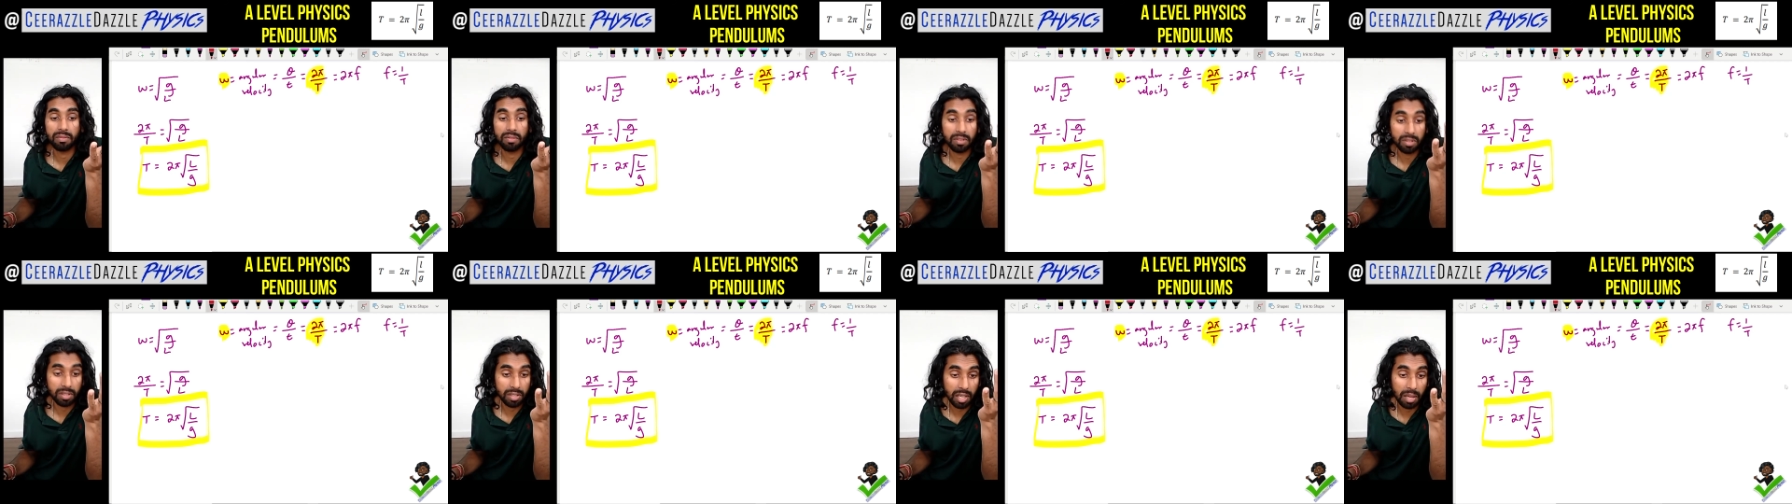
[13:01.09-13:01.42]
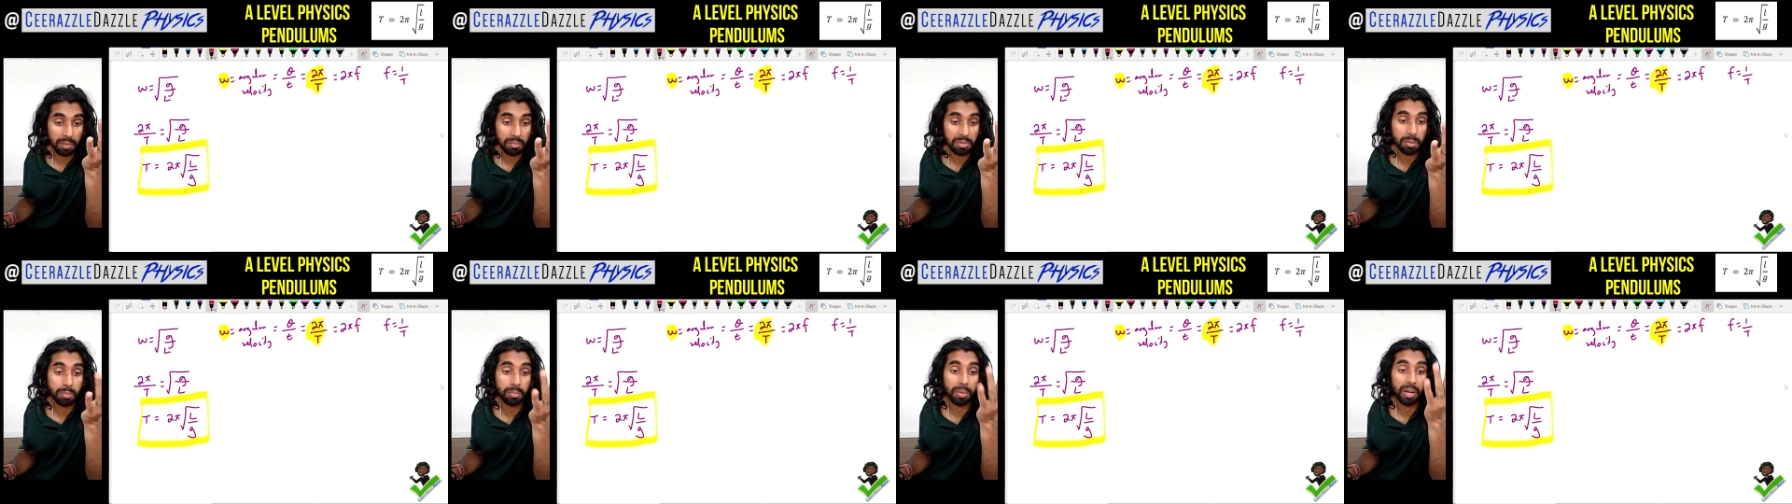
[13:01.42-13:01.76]

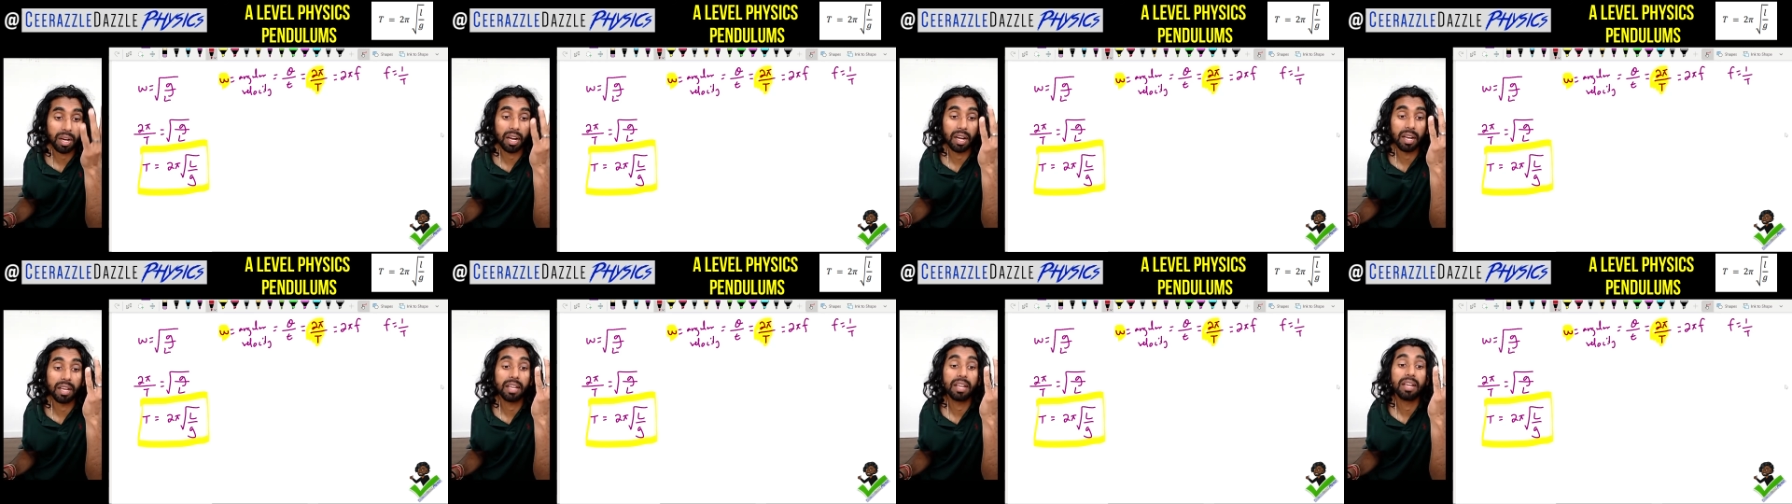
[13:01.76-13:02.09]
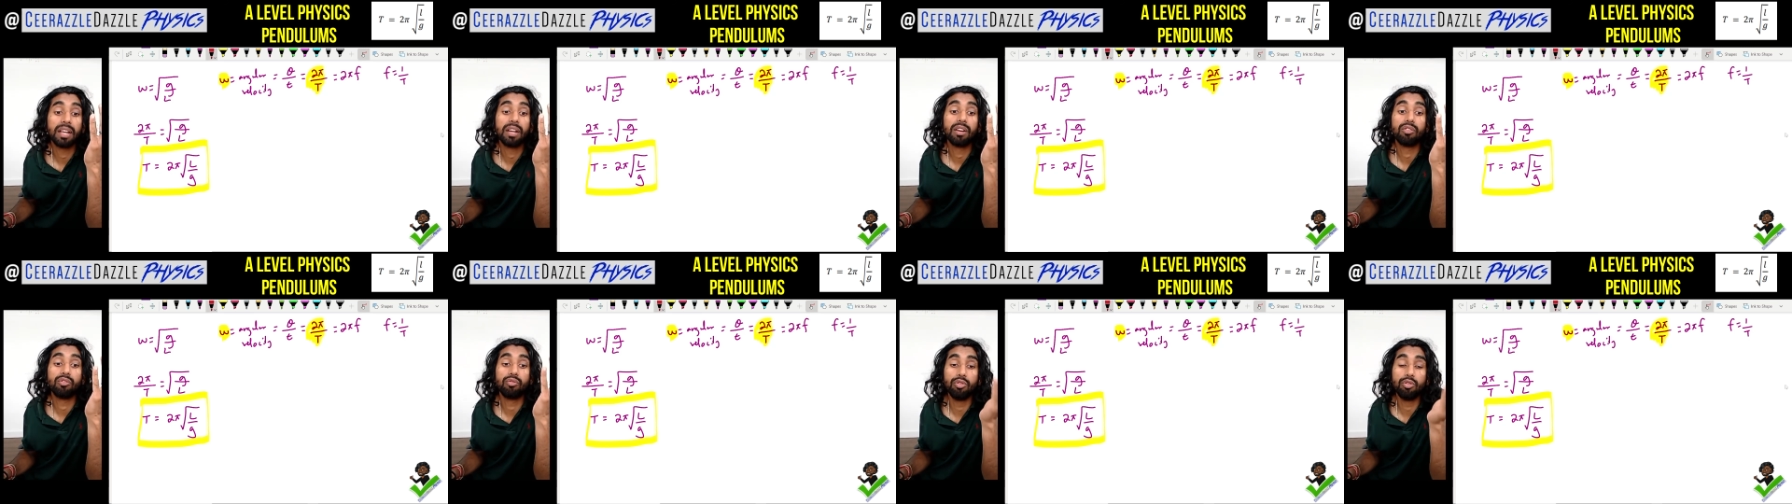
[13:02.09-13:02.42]
times by
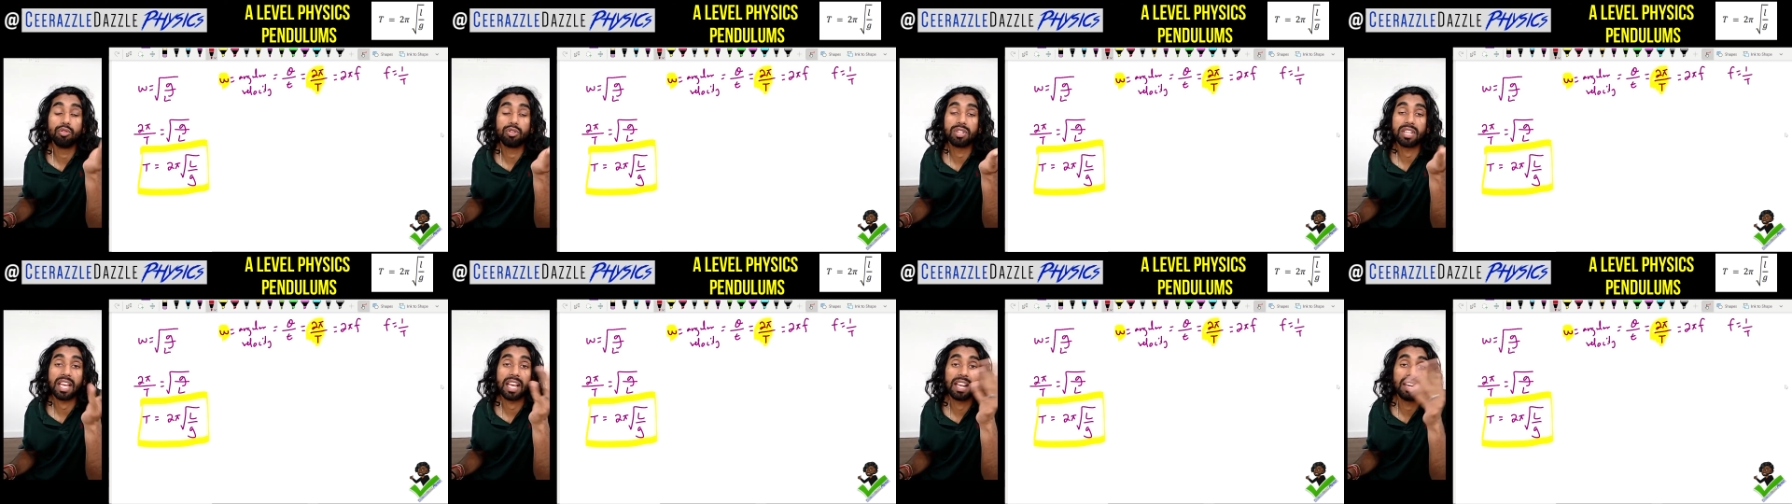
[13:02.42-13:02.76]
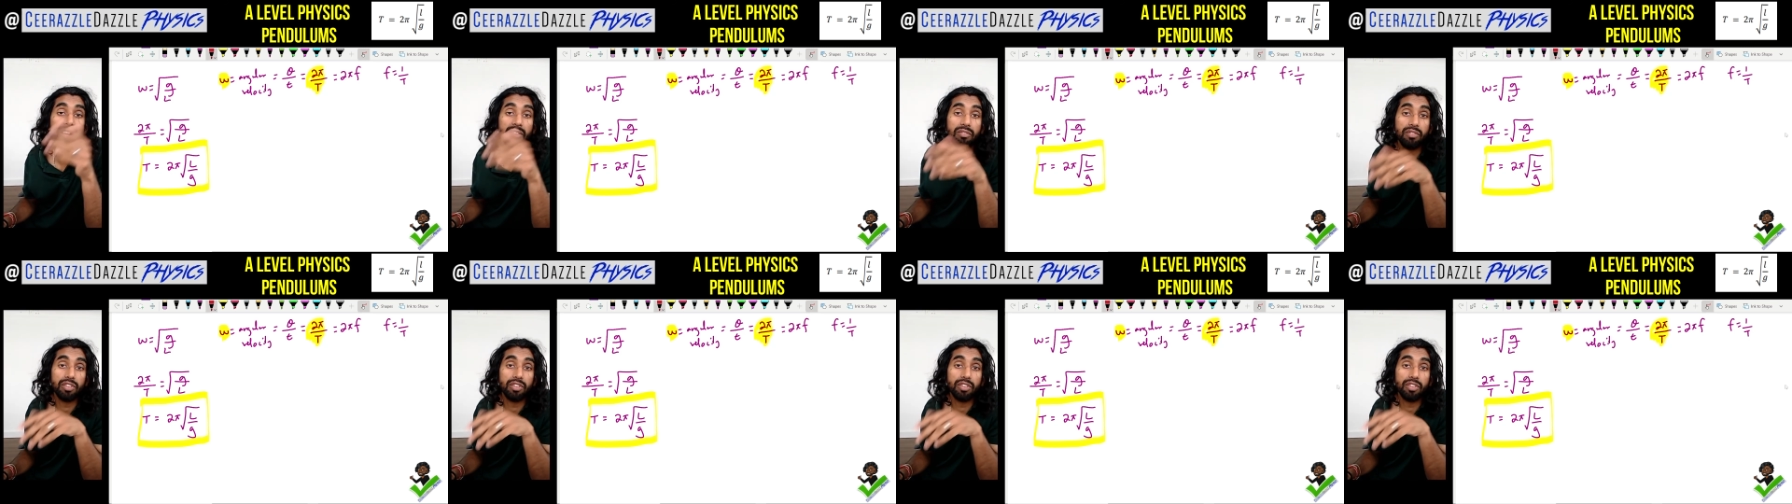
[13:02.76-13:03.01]
root L over